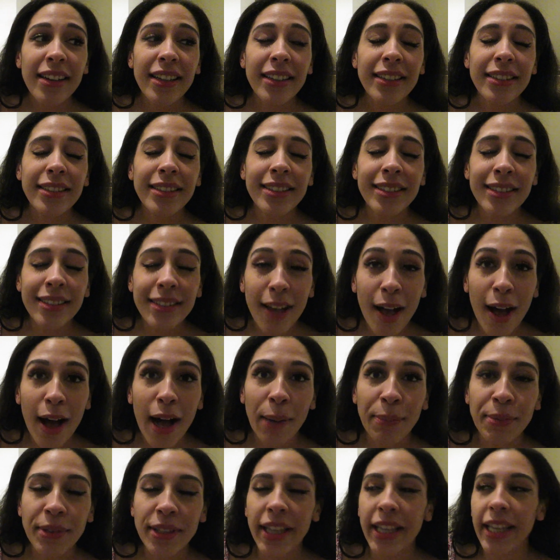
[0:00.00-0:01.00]

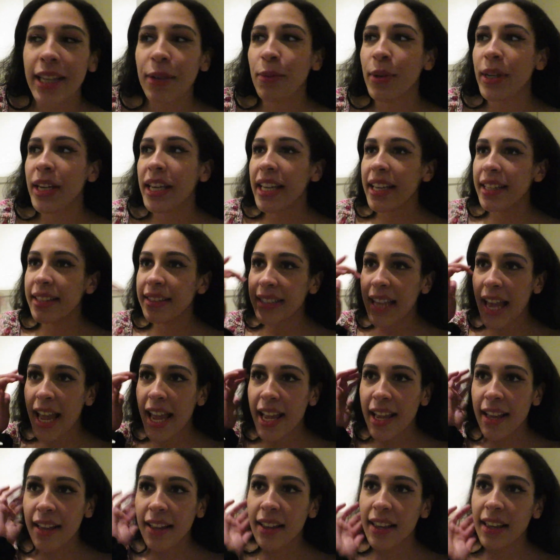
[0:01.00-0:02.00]
sobbed. Like when he
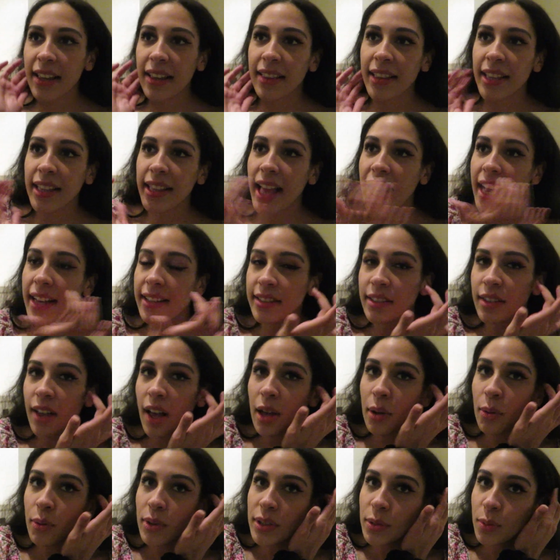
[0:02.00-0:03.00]
sang, the last
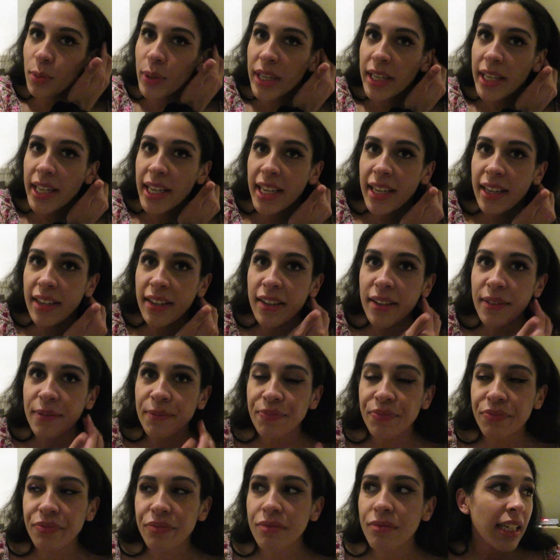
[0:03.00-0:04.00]
song was We Need,
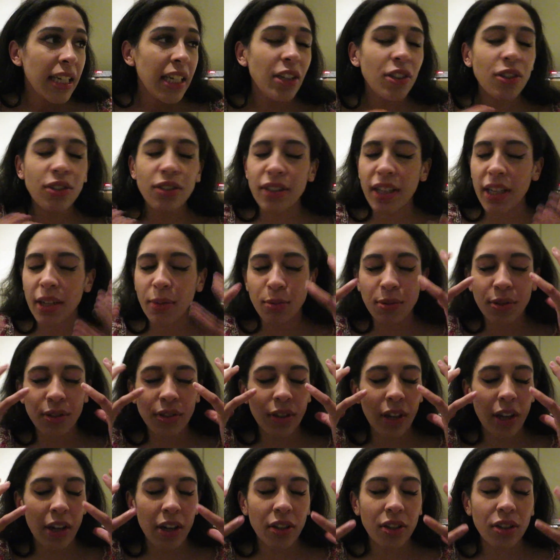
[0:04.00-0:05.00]
he just like
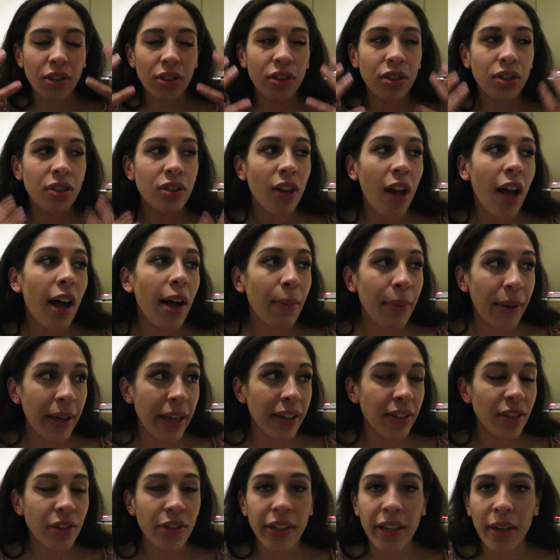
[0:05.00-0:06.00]
started
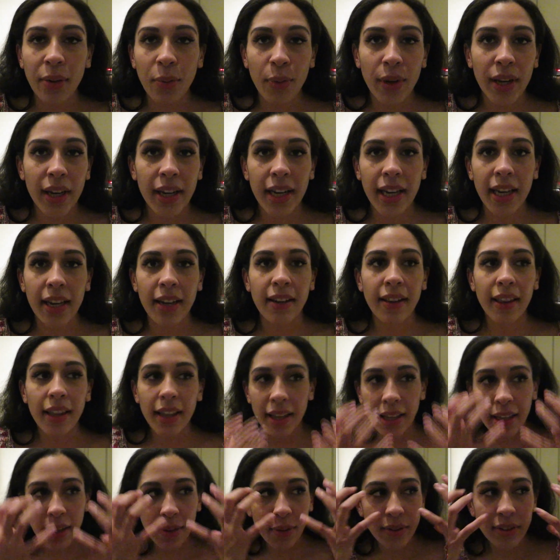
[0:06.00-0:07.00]
sobbing during We Need.
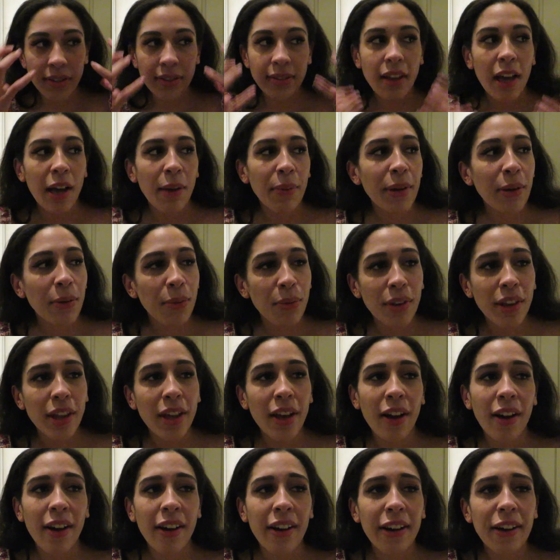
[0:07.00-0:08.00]
Like he was sobbing really
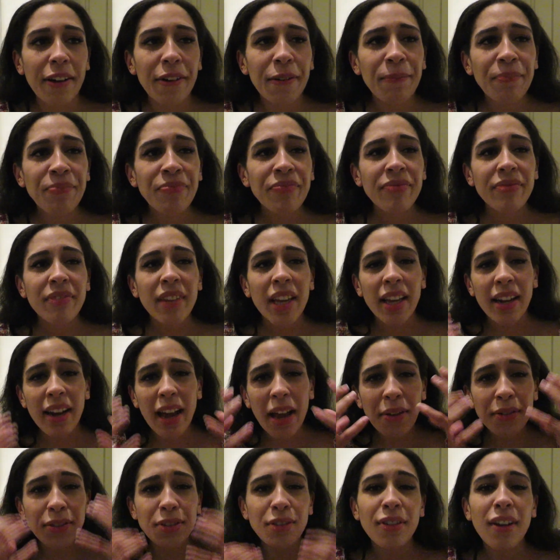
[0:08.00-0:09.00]
hard and
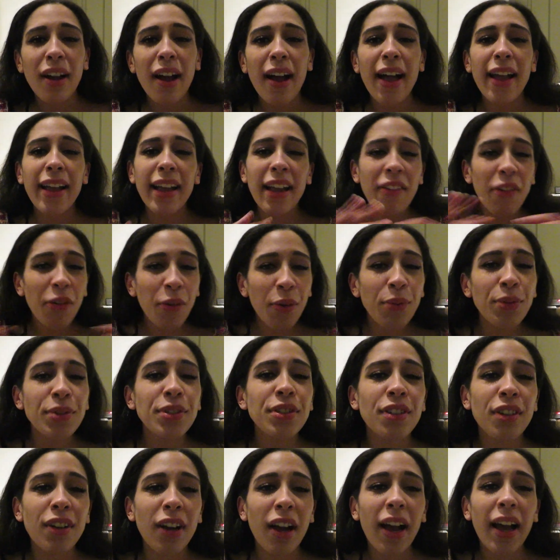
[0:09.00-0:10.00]
I was crying, everyone was
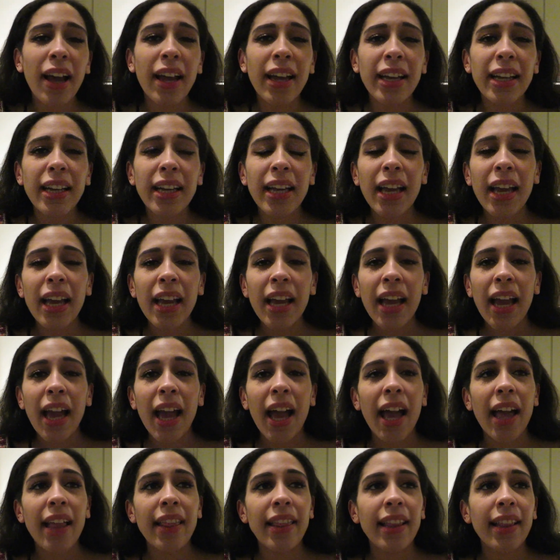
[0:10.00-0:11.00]
crying.
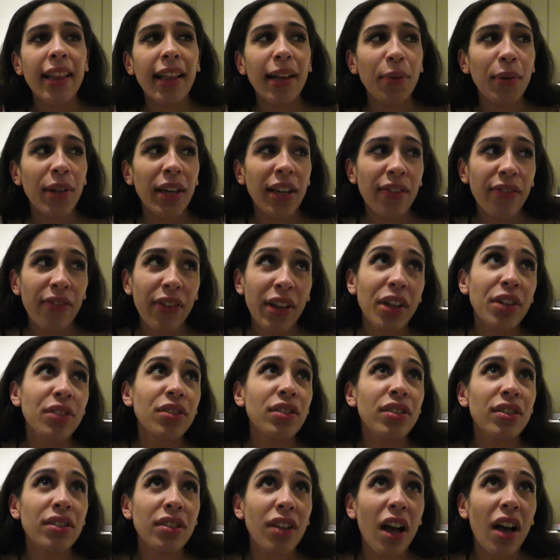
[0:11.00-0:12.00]
And then like when he finished
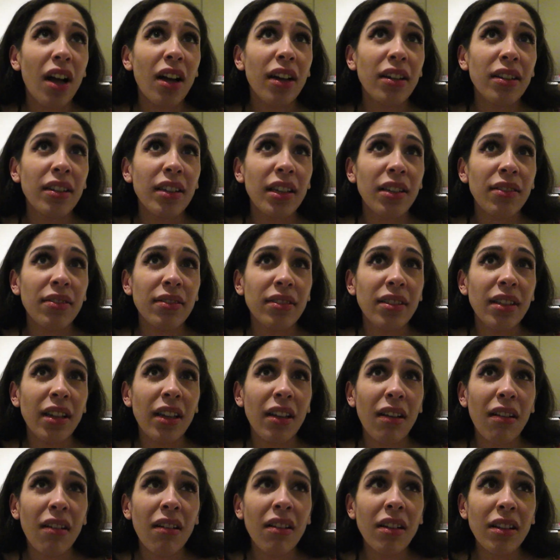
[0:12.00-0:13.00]
the song, he was like,
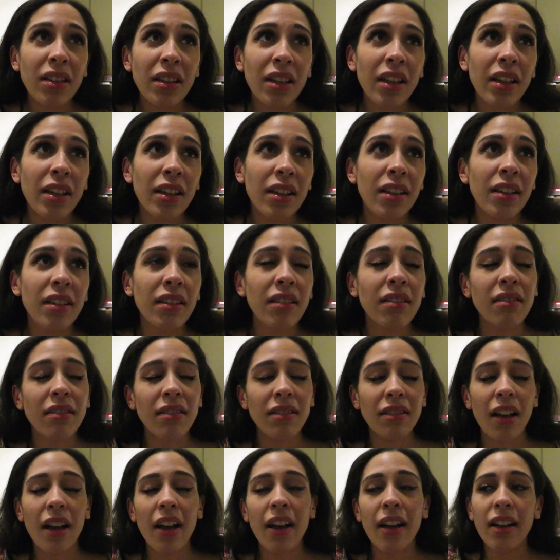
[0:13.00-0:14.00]
oh,
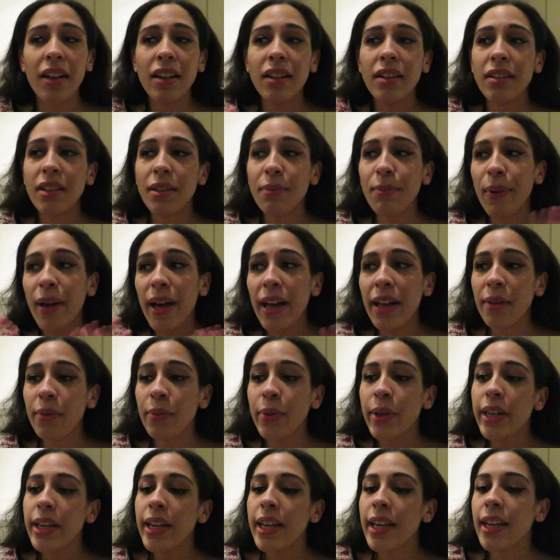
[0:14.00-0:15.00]
like goodbye
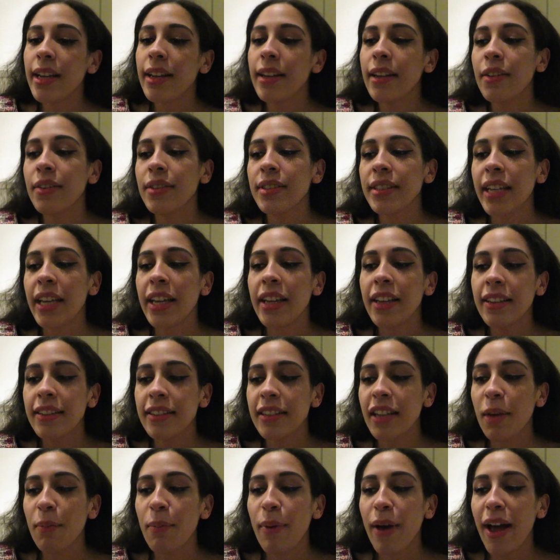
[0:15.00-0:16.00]
Weenie, and he was saying his
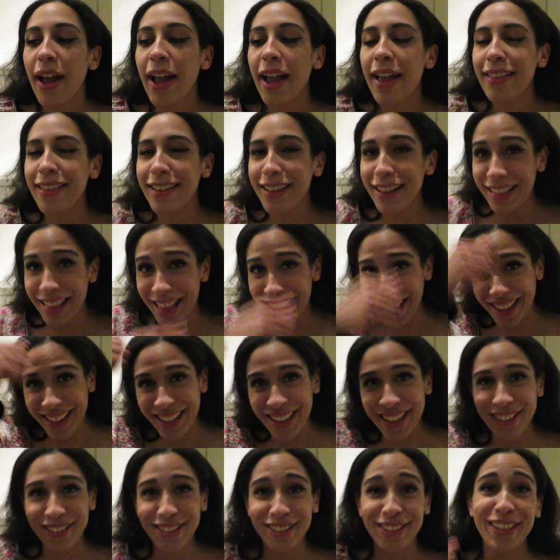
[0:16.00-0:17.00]
goodbye, and then like
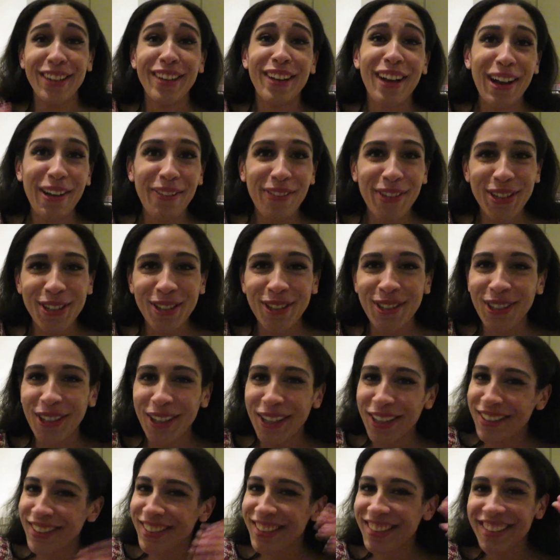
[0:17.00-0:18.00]
he took off his
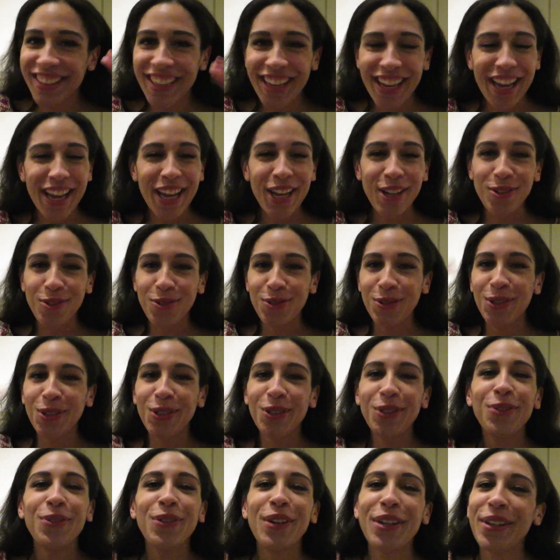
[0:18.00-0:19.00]
shirt in
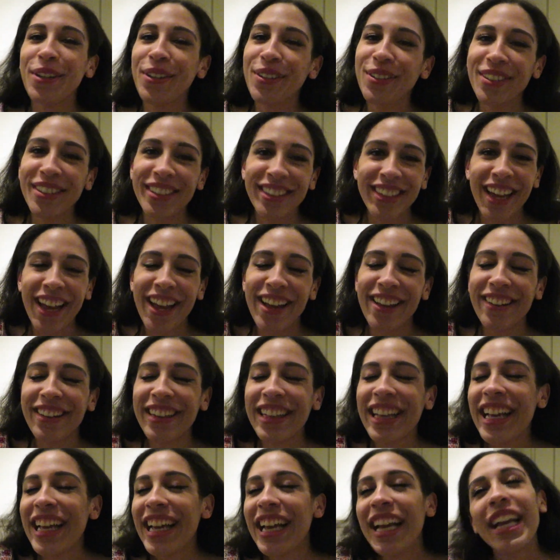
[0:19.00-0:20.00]
true Wonho
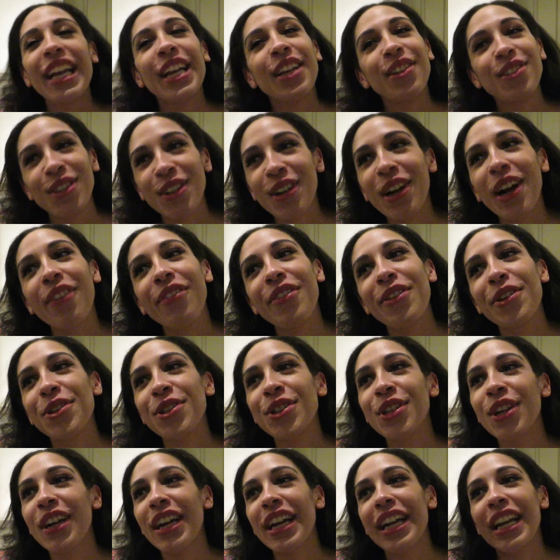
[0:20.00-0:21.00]
style. He took off his
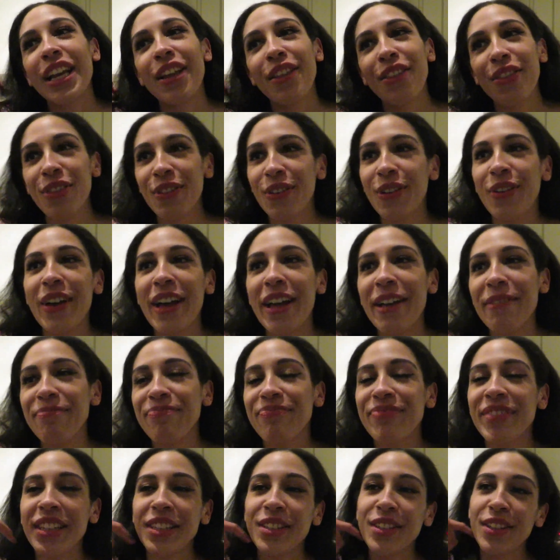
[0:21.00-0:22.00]
shirt and he threw it
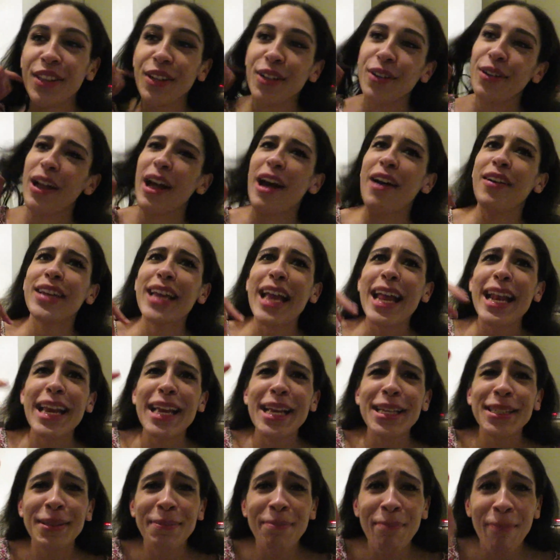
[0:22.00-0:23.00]
into the crowd, and
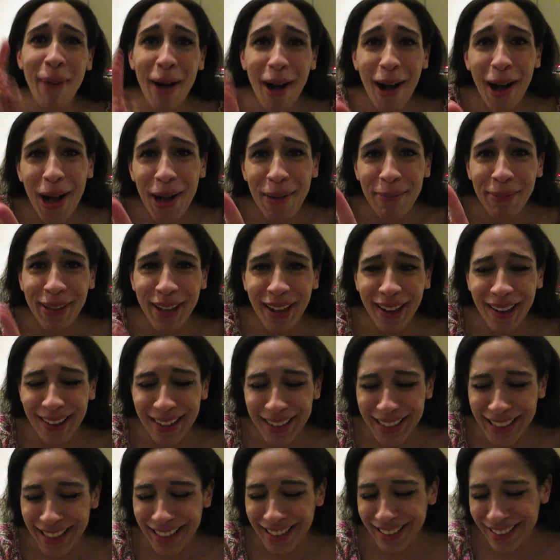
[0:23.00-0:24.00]
his mom
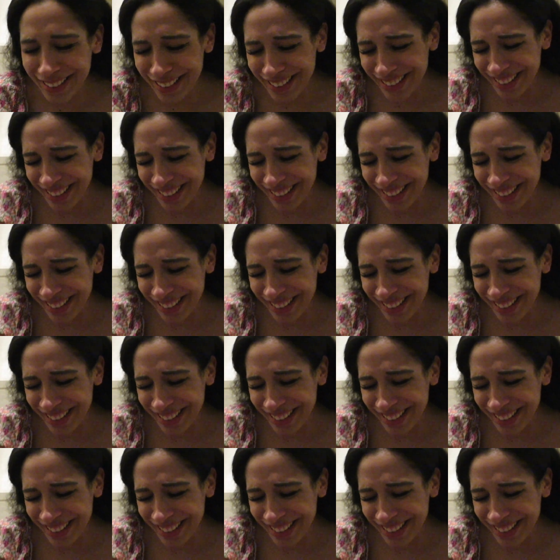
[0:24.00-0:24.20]
caught it.